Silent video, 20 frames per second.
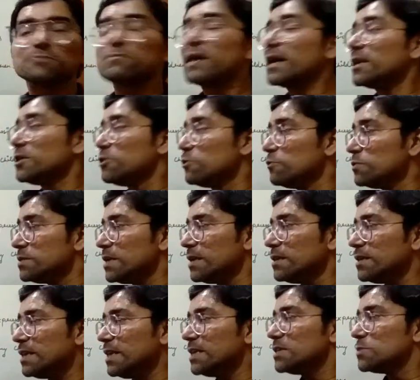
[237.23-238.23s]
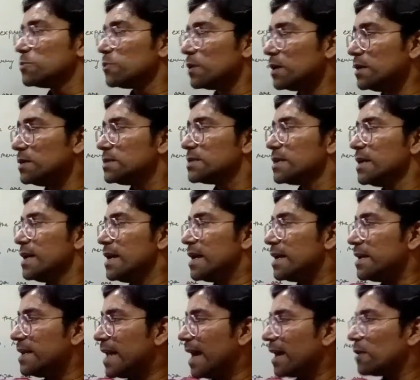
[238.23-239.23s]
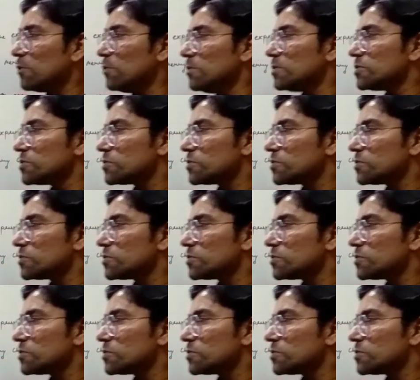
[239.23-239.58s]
by using these words, narrow